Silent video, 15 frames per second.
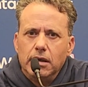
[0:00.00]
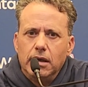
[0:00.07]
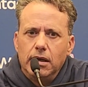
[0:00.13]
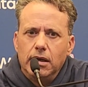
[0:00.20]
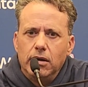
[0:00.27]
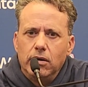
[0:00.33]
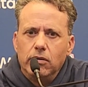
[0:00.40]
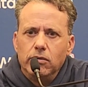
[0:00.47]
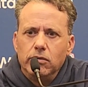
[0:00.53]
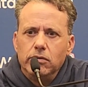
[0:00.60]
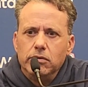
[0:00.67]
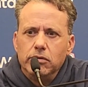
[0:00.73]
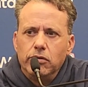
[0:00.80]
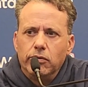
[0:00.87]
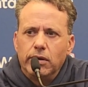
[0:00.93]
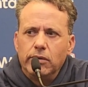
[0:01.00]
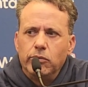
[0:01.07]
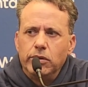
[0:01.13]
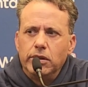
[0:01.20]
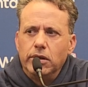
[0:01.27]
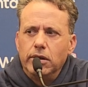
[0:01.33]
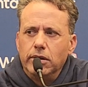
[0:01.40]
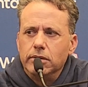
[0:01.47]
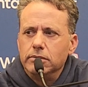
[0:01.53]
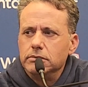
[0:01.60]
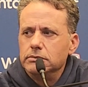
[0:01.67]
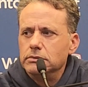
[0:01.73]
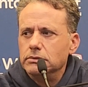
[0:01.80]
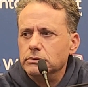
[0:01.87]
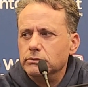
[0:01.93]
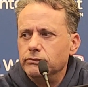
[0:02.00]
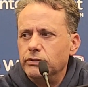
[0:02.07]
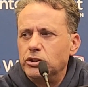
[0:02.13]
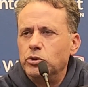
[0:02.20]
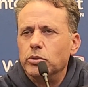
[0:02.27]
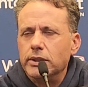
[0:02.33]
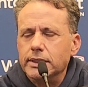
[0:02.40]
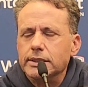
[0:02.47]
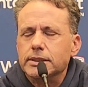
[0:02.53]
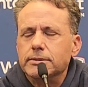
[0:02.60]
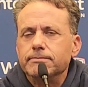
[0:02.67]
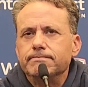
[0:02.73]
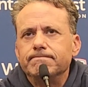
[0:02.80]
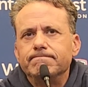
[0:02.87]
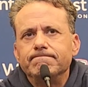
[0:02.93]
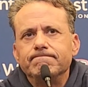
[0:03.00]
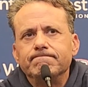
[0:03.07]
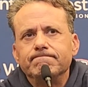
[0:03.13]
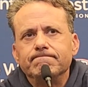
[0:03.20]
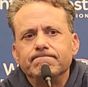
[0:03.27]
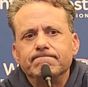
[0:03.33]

with the victorious. All